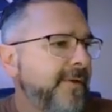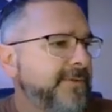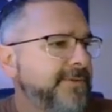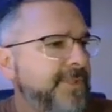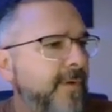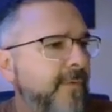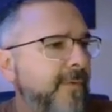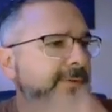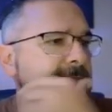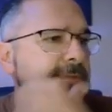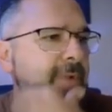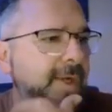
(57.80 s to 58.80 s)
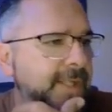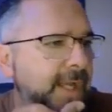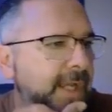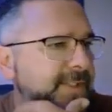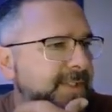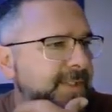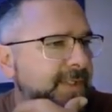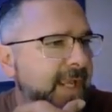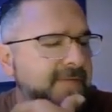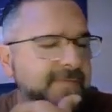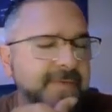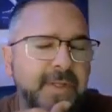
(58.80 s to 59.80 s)
So, guys, in the
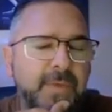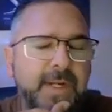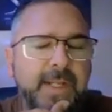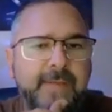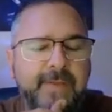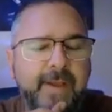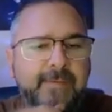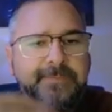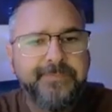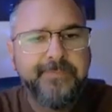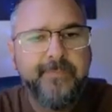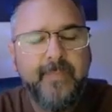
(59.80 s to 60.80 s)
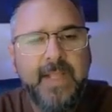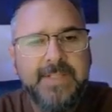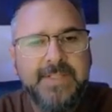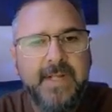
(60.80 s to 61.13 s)
last video, when I left off, I said